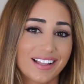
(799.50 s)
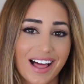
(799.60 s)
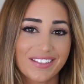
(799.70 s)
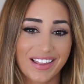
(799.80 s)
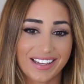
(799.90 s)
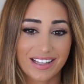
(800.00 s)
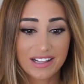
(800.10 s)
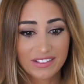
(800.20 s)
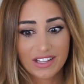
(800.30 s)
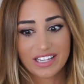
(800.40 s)
I'm like,
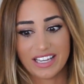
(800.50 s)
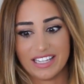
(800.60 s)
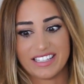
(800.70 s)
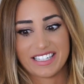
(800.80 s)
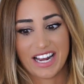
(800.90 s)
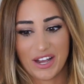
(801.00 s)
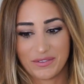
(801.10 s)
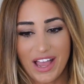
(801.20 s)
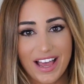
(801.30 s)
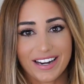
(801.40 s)
is it
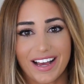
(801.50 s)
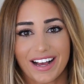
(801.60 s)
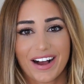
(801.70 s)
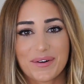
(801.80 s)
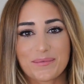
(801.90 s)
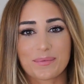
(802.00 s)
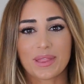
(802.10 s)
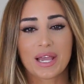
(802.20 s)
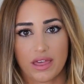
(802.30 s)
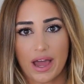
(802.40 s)
time yet?
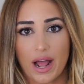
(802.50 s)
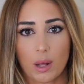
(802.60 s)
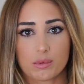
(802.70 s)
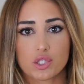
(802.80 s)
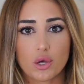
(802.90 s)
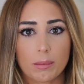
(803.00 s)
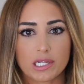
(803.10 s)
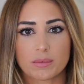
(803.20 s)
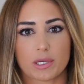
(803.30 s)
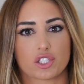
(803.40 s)
That helps so
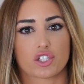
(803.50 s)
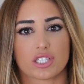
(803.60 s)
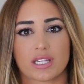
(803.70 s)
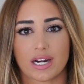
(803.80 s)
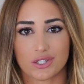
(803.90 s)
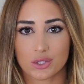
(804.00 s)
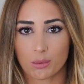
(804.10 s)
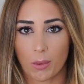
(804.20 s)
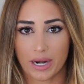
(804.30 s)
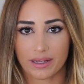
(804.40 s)
much because you're just kind of
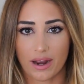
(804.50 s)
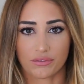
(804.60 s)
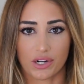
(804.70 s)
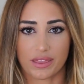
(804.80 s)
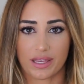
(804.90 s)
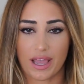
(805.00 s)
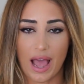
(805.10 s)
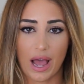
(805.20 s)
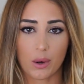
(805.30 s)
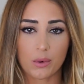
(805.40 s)
sweating everything
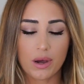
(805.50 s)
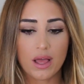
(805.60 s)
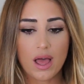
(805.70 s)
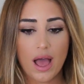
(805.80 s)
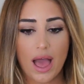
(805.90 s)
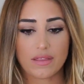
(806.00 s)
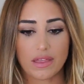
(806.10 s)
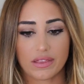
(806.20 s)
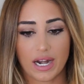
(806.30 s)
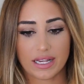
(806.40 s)
out. And
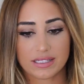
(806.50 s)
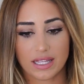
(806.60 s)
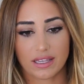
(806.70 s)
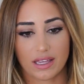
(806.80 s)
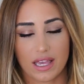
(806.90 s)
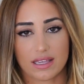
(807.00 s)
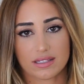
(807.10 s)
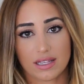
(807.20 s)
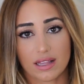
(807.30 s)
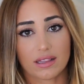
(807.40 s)
then the next thing
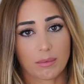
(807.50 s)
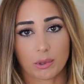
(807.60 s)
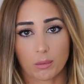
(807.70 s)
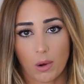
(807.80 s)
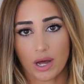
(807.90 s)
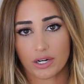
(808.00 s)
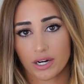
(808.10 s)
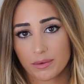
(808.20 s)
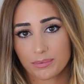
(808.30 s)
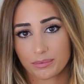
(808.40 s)
is lemon
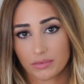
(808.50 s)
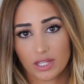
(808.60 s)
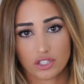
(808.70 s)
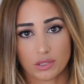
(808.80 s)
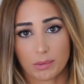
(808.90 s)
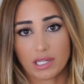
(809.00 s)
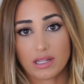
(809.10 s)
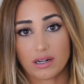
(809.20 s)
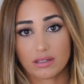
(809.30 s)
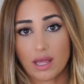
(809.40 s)
water. Just put a
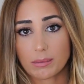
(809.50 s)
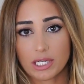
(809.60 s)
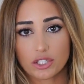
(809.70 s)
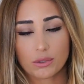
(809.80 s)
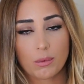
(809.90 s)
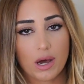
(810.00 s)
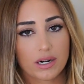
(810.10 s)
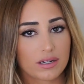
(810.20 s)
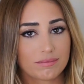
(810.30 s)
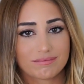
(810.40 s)
little lemon in your
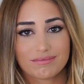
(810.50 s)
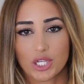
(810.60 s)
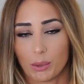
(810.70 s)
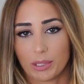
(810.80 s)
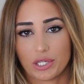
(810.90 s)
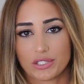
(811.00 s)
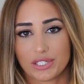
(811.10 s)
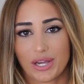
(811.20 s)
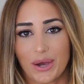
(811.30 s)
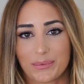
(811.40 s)
water. You'll be good
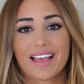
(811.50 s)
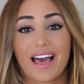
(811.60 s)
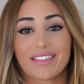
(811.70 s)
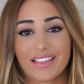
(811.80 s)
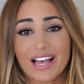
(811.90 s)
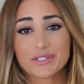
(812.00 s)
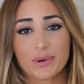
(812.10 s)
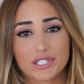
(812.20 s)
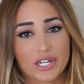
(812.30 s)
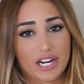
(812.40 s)
to go. And the last
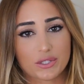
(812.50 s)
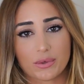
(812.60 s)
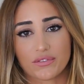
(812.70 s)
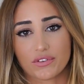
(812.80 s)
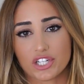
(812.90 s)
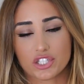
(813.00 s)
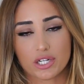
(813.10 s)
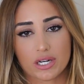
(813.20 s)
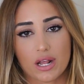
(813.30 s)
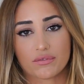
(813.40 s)
question I just want
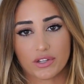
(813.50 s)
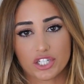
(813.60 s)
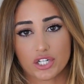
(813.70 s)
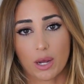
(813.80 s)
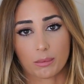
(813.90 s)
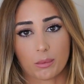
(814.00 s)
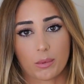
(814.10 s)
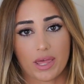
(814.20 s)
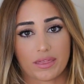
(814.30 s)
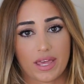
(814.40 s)
to finish up
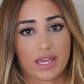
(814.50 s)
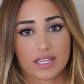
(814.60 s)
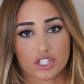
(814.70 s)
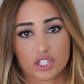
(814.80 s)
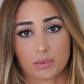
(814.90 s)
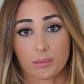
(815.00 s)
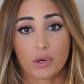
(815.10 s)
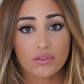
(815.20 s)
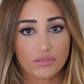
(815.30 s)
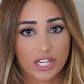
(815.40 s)
with is just
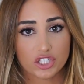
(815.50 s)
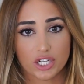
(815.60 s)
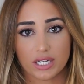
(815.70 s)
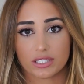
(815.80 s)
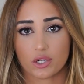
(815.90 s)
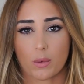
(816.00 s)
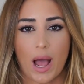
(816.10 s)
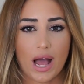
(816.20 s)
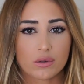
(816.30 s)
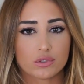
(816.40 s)
motivation.
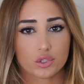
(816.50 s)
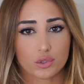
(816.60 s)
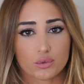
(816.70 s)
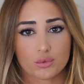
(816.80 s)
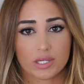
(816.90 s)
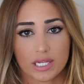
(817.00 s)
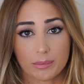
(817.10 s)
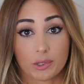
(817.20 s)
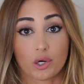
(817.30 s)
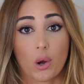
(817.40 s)
How do you
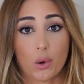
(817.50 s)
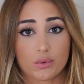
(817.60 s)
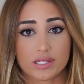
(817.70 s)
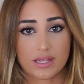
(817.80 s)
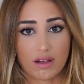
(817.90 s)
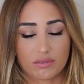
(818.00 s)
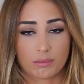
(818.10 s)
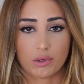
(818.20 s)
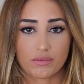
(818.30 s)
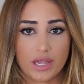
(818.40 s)
keep your own self
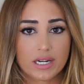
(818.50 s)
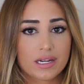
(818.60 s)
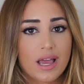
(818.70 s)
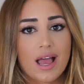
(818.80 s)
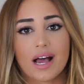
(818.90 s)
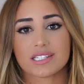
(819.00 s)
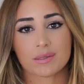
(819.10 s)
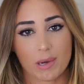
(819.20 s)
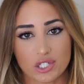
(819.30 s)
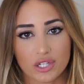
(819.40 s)
motivated,
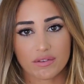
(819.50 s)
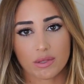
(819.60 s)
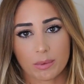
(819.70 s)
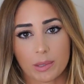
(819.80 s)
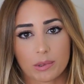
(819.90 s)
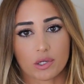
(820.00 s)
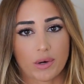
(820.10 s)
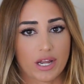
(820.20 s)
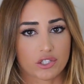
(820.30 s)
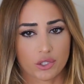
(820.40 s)
especially if the people
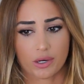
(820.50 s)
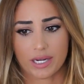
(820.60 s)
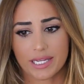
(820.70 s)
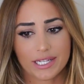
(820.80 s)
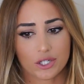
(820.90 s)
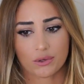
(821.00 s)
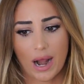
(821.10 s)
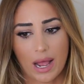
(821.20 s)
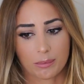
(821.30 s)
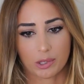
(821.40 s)
around you are eating
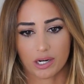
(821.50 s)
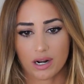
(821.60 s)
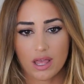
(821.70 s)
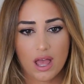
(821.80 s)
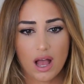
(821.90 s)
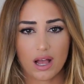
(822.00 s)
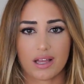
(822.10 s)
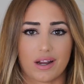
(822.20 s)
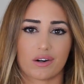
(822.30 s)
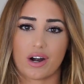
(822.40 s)
crap or
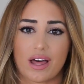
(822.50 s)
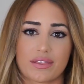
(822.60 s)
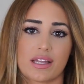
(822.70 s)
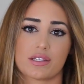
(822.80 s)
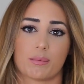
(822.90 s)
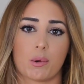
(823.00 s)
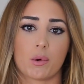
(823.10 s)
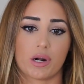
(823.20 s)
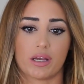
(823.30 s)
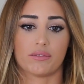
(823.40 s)
are not that
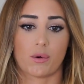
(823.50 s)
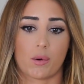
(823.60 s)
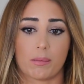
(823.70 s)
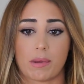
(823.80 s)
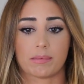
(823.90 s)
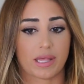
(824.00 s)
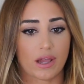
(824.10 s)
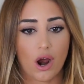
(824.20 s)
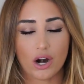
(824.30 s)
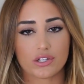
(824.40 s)
supportive, or maybe
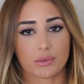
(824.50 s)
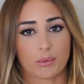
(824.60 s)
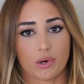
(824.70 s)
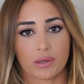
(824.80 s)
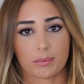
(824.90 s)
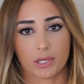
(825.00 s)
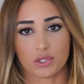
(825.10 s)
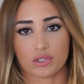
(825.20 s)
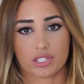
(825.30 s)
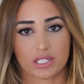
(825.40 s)
they are supportive, but
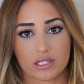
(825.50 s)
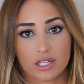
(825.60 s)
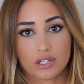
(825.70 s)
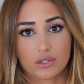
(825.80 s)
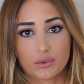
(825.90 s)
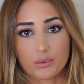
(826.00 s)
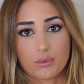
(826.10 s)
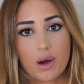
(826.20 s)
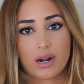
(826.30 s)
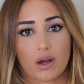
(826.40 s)
you
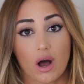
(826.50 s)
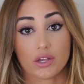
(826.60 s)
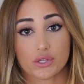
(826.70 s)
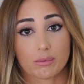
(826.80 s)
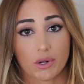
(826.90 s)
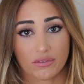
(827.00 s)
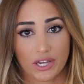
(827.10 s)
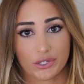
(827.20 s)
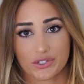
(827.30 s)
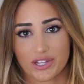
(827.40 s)
want to also
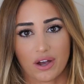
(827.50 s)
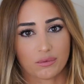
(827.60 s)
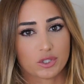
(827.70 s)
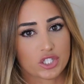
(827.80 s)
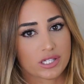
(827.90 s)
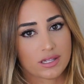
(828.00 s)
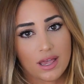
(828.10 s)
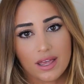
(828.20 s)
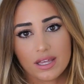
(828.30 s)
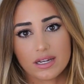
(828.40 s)
motivate yourself, which is
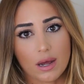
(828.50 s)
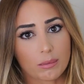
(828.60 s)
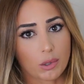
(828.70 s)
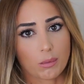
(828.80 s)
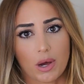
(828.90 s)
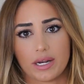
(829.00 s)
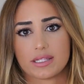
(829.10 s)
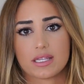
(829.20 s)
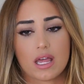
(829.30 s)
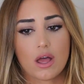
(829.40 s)
number one.
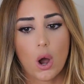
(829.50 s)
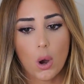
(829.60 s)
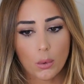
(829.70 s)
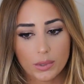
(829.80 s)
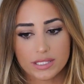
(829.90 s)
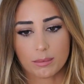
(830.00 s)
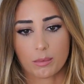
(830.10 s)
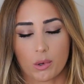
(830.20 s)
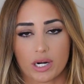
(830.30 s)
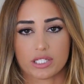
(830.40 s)
It's always
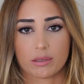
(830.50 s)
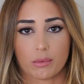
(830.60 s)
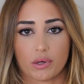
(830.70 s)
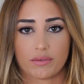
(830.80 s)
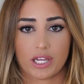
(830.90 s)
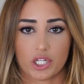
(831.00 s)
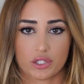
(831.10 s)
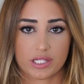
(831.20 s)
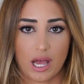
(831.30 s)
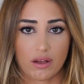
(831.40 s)
important to motivate
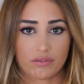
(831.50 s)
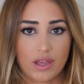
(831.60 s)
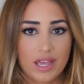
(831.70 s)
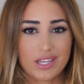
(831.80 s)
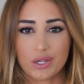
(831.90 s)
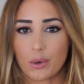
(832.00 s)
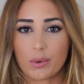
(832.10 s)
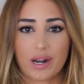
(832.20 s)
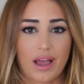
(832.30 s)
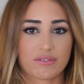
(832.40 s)
yourself. You don't
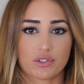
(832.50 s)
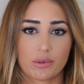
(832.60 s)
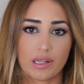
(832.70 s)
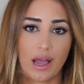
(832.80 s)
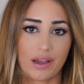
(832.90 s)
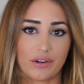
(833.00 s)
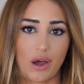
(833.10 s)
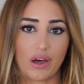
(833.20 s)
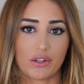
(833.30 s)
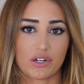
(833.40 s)
want to have to rely on
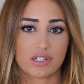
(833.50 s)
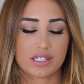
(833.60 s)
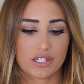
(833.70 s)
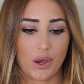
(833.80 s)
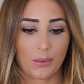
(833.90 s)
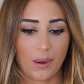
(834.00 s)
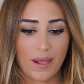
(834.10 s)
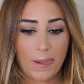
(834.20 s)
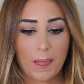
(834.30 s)
others. So